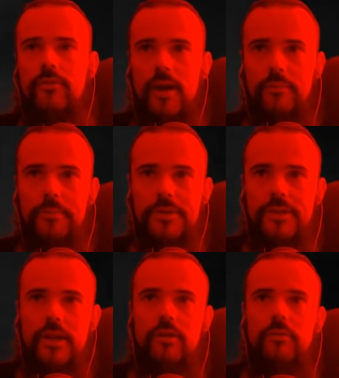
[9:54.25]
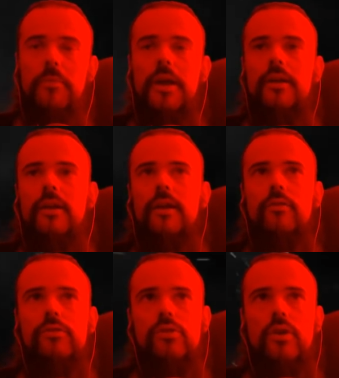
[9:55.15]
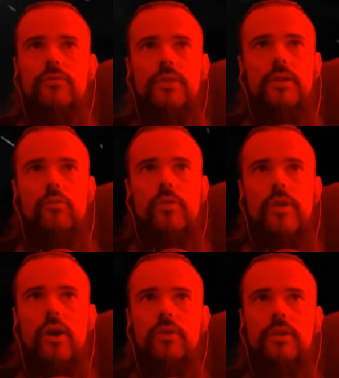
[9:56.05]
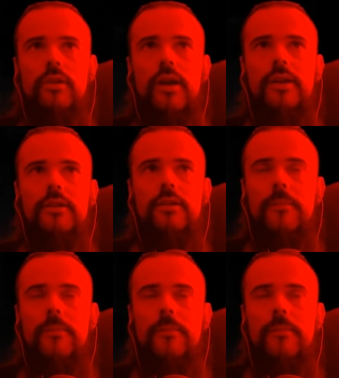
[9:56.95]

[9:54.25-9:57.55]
5% of mana unreserved without Enlighten.